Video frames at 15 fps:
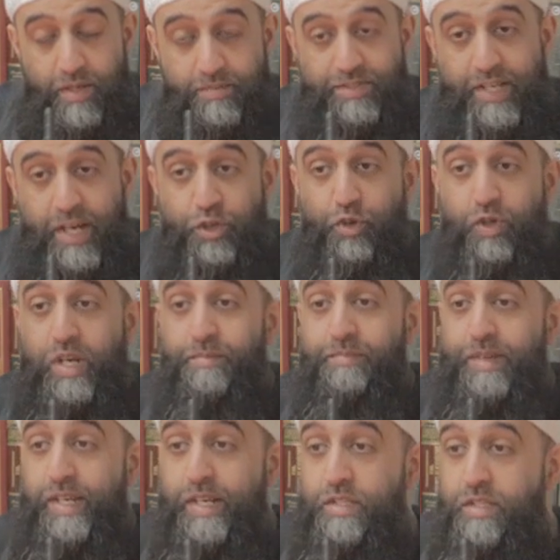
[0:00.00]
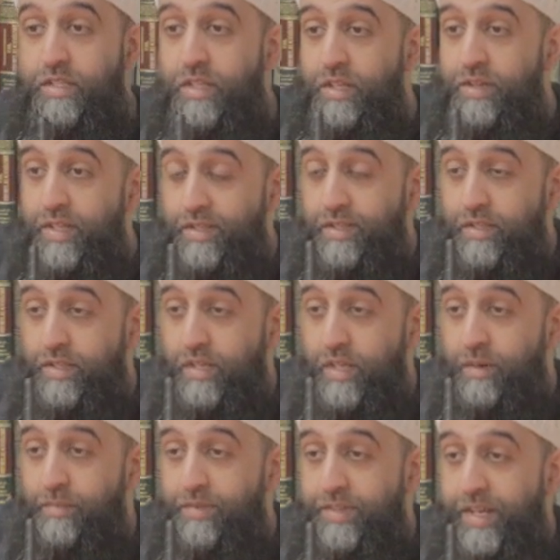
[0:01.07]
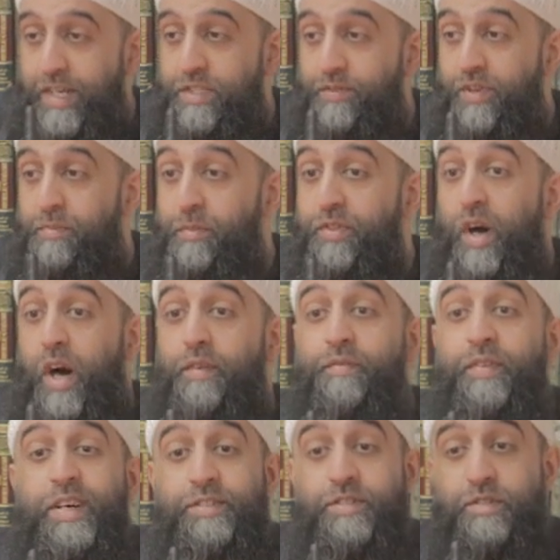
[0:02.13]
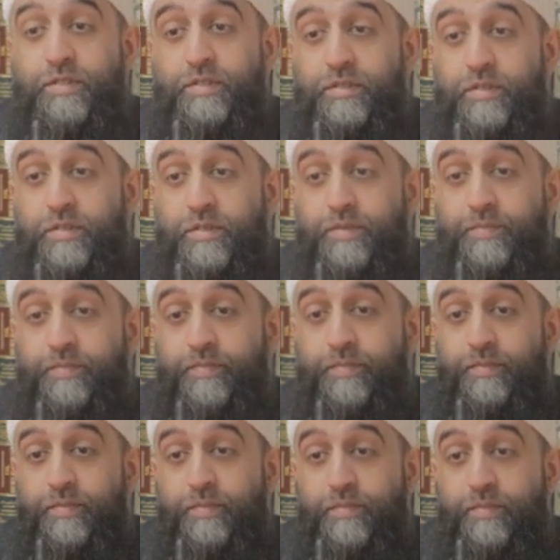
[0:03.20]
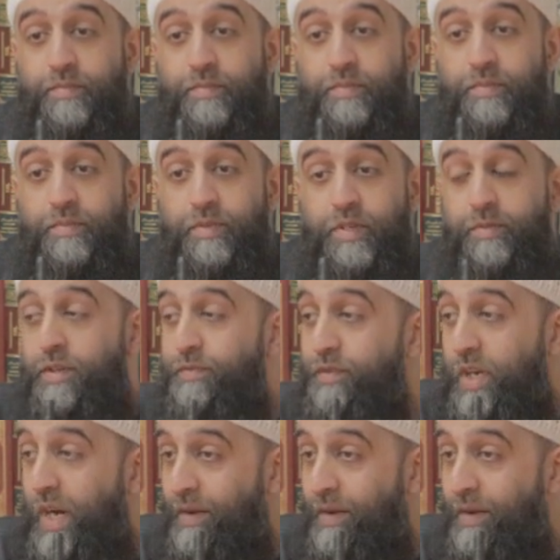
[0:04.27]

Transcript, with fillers: some say you complete the, the days of Ramadan first, even if